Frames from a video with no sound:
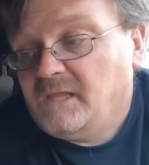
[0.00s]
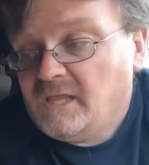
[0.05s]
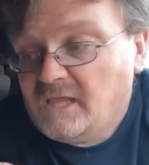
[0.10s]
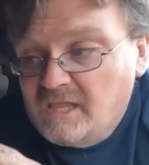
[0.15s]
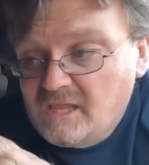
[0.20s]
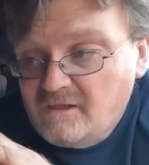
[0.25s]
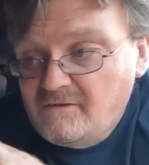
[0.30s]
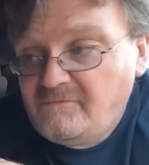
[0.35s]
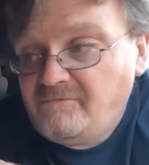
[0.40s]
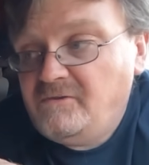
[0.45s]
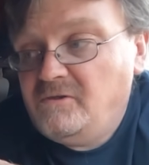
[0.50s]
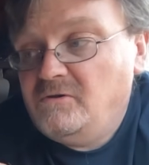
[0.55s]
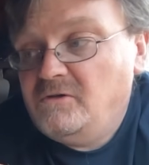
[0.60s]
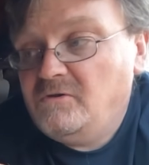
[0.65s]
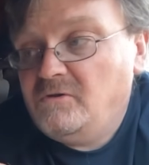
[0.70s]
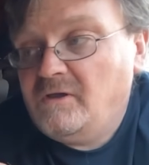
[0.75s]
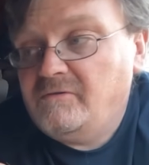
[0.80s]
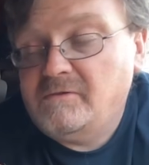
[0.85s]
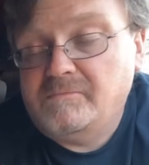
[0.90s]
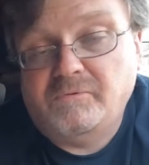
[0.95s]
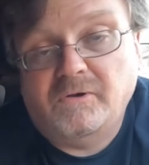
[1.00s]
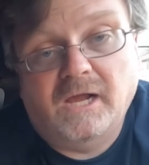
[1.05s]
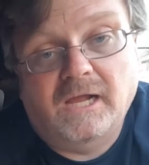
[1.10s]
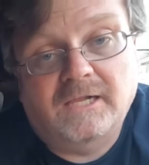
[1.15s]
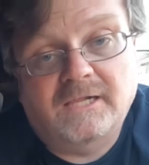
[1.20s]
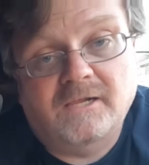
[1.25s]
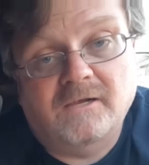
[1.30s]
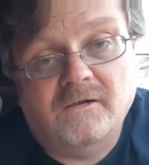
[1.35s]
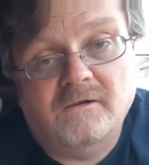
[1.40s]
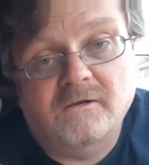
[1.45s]
If you do have the
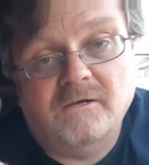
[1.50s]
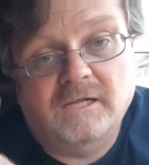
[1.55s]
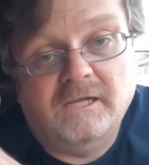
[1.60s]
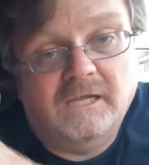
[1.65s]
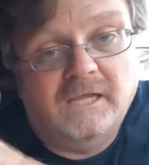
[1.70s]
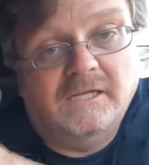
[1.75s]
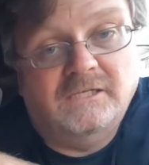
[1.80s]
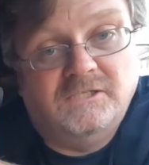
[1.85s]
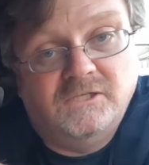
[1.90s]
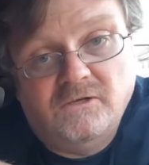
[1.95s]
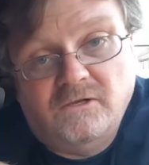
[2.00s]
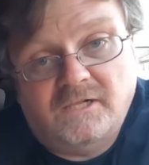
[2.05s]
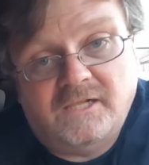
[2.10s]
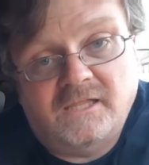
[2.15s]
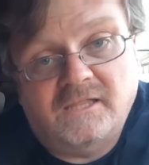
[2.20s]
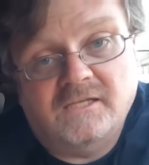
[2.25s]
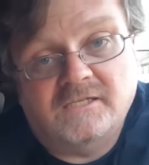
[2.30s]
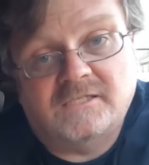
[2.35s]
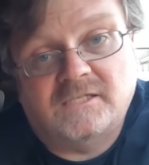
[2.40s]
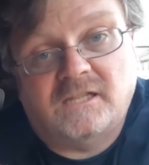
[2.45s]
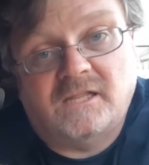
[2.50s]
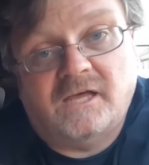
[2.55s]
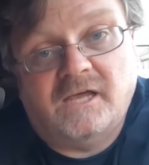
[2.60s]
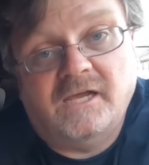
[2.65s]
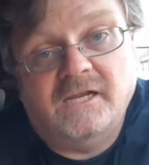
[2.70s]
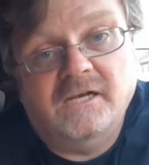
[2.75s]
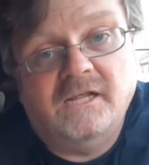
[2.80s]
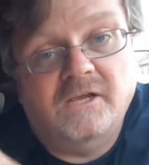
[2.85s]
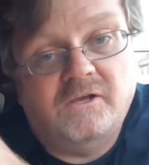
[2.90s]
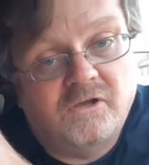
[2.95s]
pressure, it's usually this
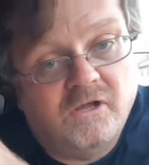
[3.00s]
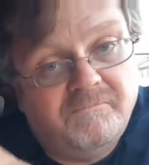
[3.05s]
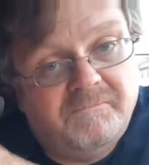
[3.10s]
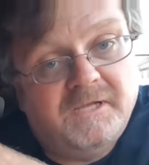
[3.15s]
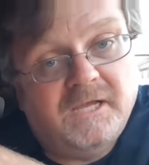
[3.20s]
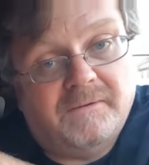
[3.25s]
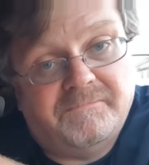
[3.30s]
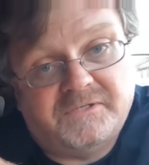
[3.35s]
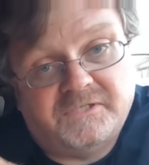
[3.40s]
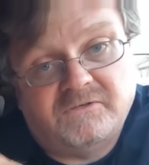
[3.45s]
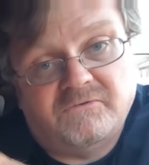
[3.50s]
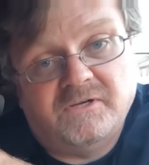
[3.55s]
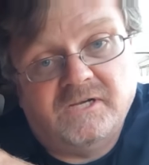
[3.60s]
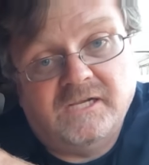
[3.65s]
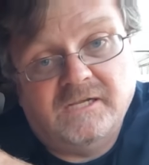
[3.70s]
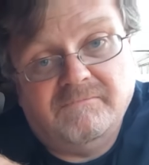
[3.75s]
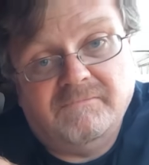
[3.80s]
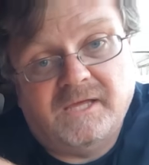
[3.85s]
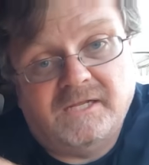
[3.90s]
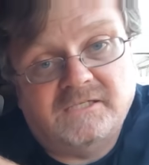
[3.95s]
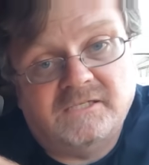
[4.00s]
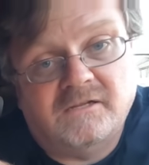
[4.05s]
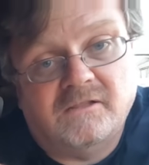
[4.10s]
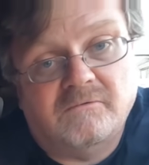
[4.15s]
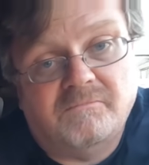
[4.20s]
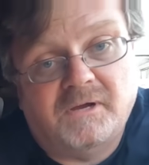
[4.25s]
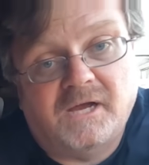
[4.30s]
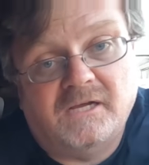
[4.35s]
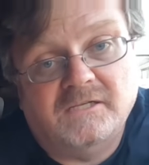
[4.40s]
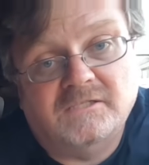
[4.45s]
line. It could be upstream. That's
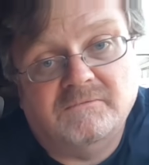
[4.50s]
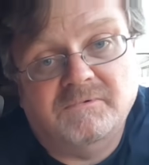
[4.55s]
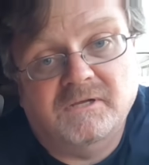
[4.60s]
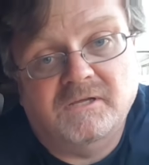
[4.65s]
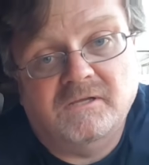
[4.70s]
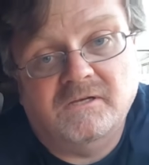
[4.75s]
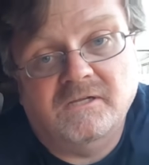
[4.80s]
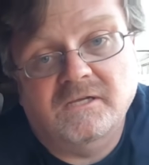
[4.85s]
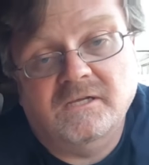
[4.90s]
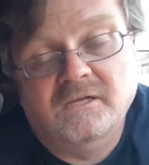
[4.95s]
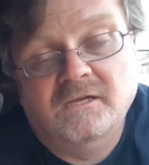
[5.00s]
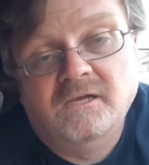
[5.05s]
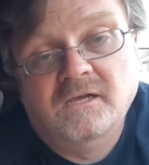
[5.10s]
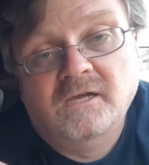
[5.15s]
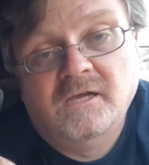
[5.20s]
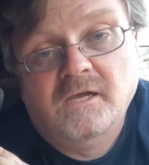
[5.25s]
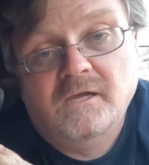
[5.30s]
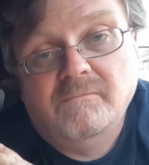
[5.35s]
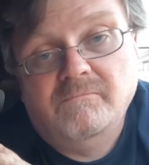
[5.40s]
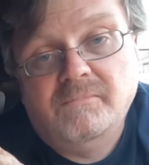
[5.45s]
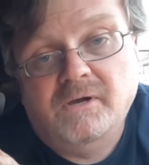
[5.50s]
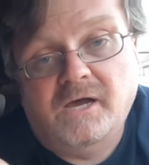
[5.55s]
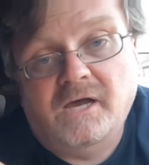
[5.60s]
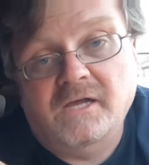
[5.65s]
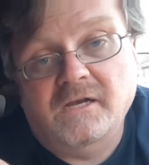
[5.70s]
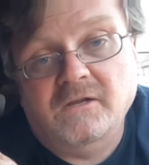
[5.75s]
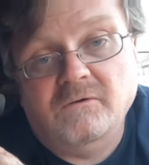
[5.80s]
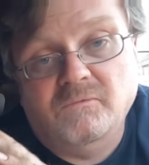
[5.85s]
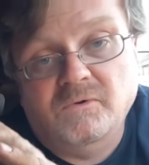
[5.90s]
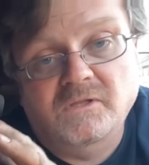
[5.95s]
another possibility,
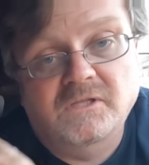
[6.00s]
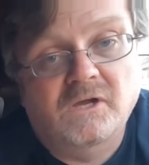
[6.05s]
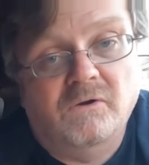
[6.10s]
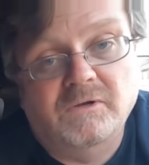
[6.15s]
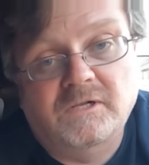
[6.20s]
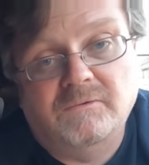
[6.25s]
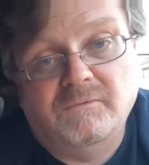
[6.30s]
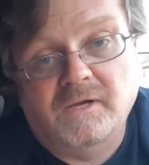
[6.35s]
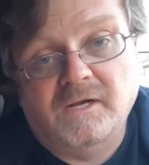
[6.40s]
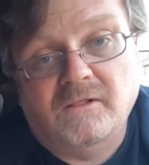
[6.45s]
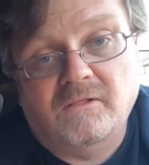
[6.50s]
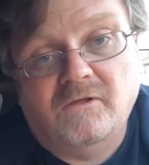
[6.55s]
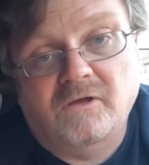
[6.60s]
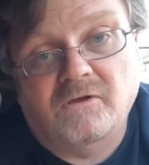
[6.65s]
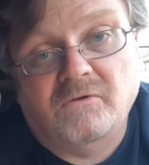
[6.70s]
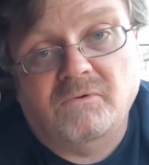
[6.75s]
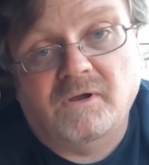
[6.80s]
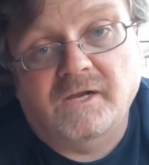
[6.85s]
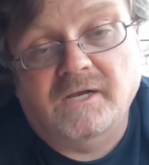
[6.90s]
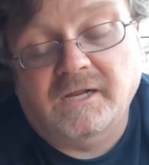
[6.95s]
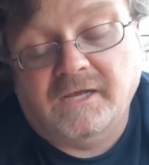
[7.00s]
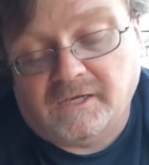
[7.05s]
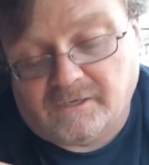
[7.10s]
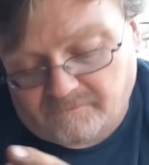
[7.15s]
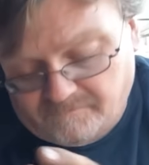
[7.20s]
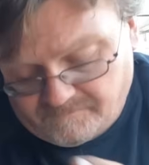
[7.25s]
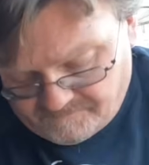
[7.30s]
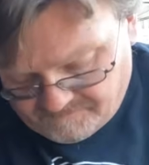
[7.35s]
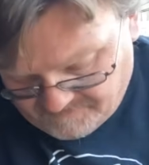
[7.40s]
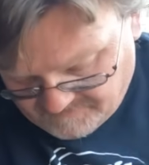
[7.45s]
but we'll know which way to look right
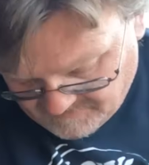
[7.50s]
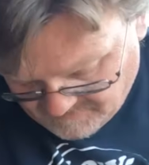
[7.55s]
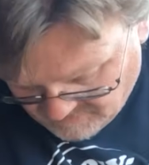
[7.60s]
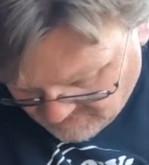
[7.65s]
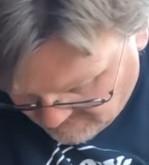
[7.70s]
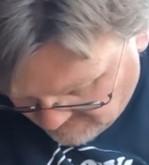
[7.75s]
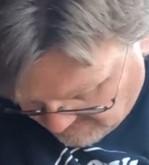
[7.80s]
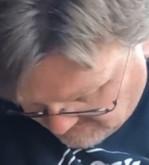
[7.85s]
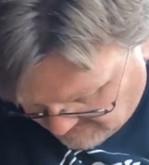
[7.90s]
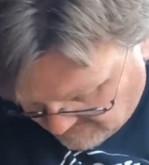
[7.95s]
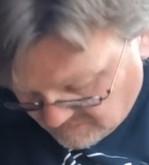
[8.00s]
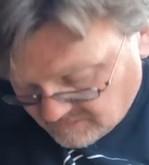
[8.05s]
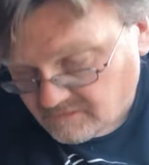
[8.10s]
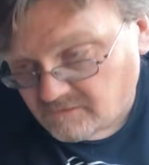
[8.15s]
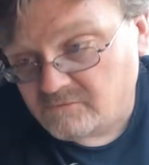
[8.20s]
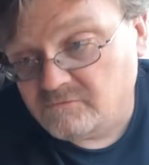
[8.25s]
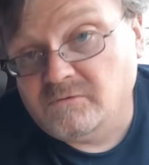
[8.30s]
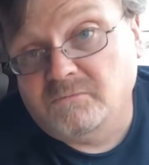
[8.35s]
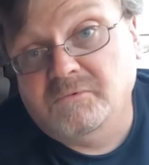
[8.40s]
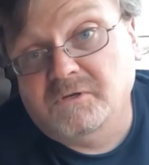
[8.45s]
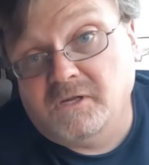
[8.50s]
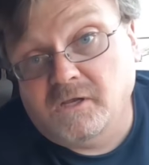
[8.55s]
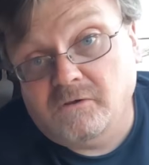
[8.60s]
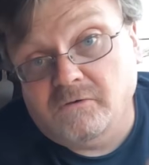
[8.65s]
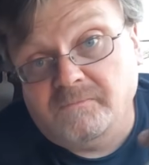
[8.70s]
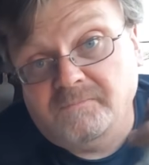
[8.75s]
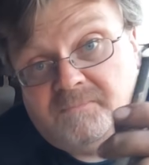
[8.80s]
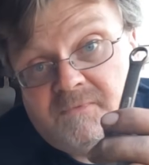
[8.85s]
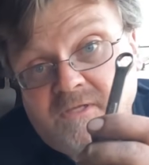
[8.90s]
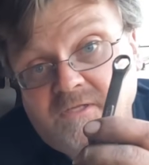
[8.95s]
now. What I'm gonna
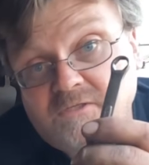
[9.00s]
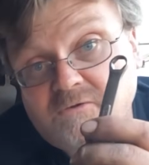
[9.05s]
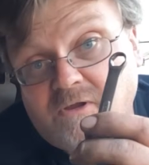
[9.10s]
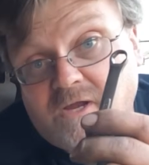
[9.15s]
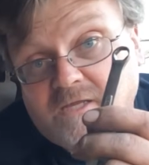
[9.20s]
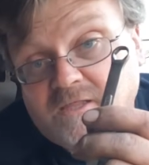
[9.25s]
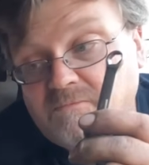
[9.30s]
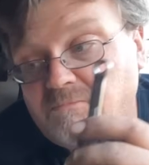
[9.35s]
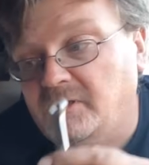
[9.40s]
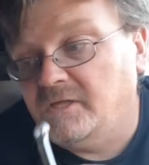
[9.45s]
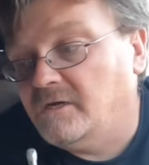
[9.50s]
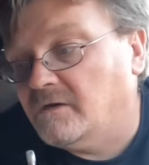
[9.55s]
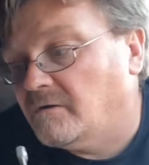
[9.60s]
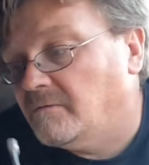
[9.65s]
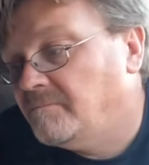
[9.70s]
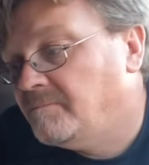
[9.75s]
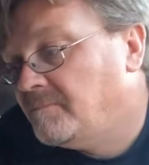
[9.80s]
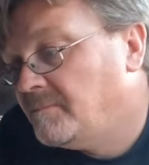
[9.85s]
do is crack the bleeder.